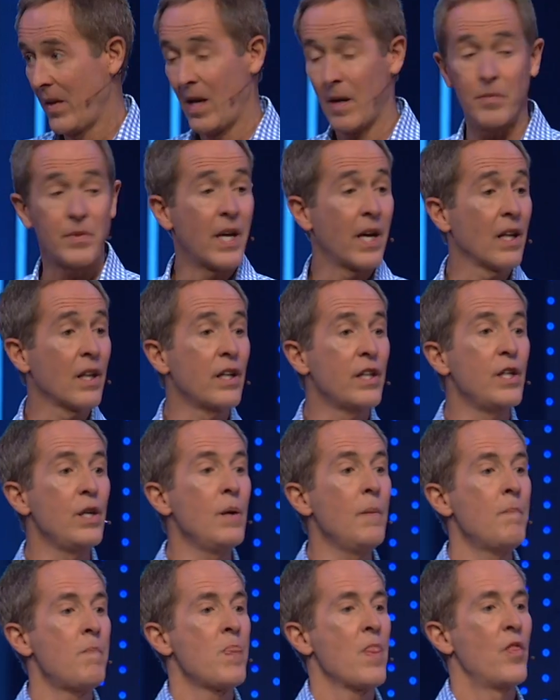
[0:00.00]
And I'm telling
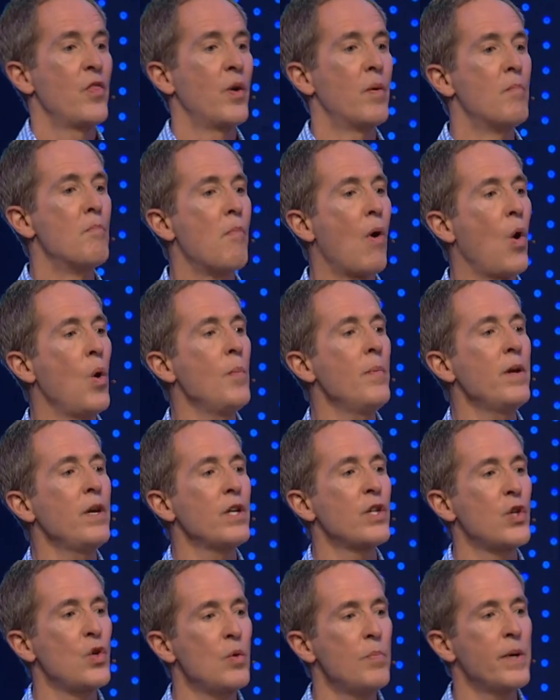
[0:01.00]
you, the
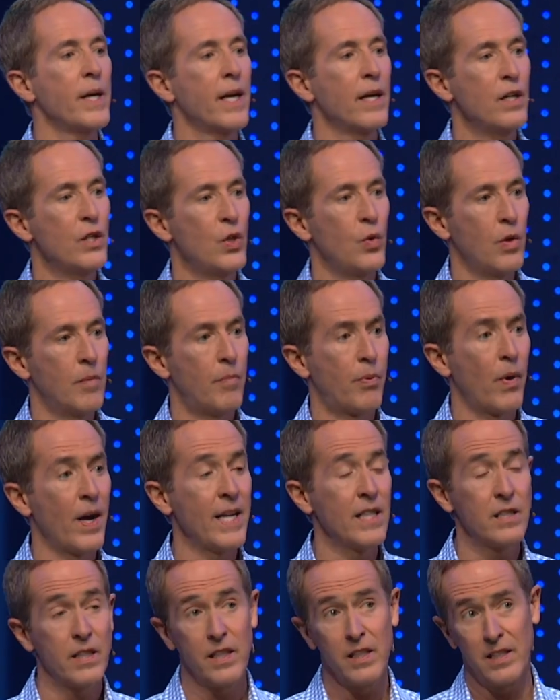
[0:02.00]
moment you begin to
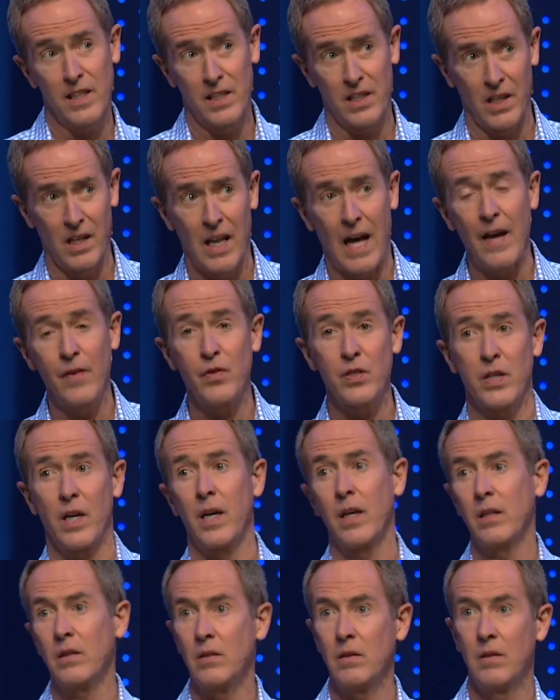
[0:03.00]
embrace this as a
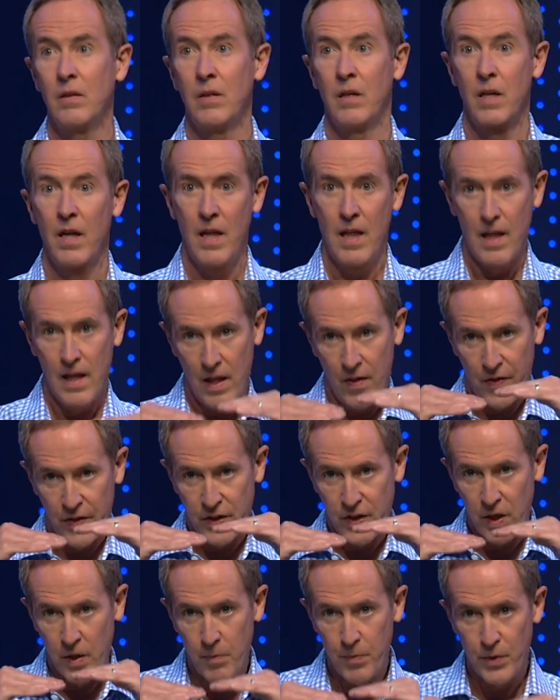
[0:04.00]
lifestyle, the
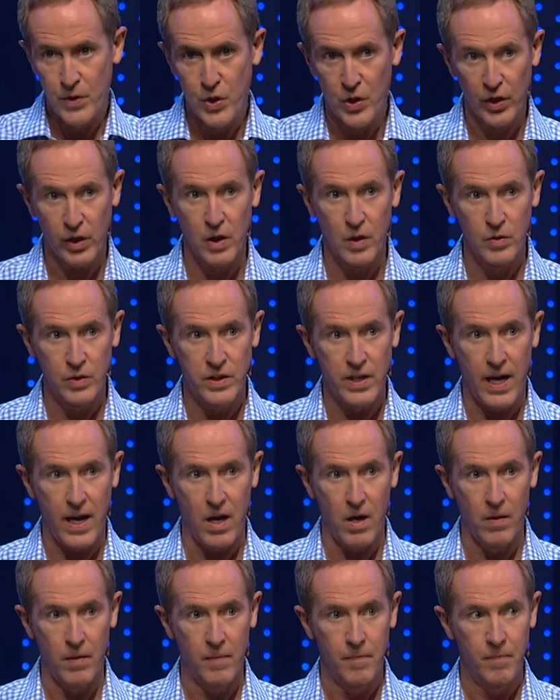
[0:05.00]
temperature goes
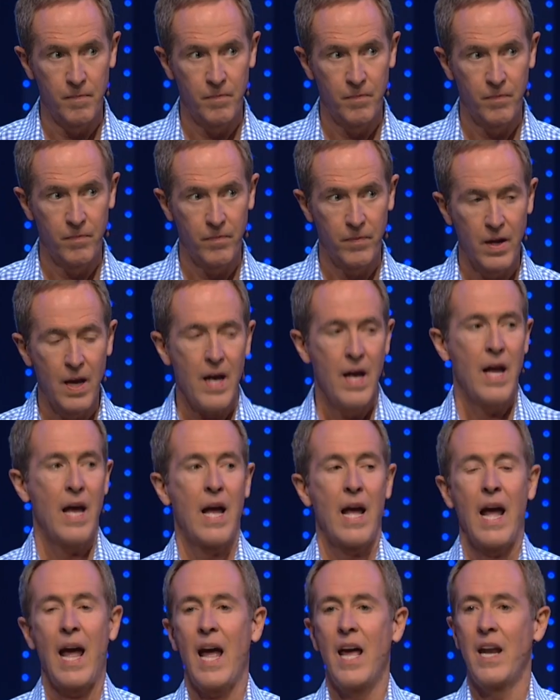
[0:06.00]
down,
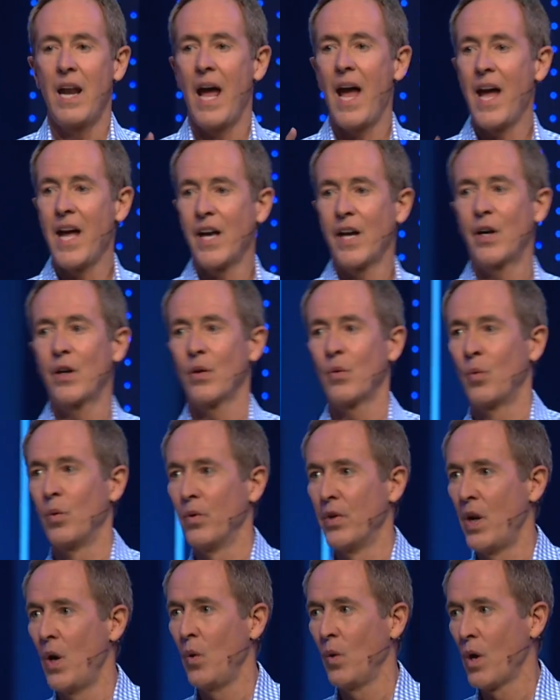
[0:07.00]
and anger will
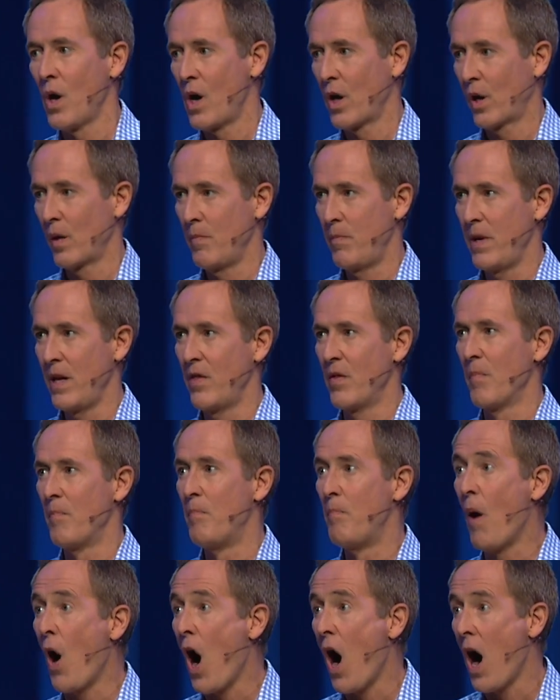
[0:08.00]
no longer be the
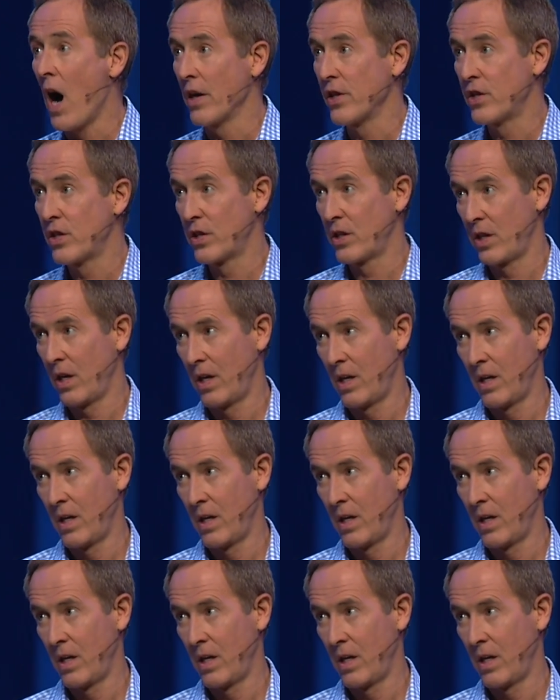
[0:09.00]
boss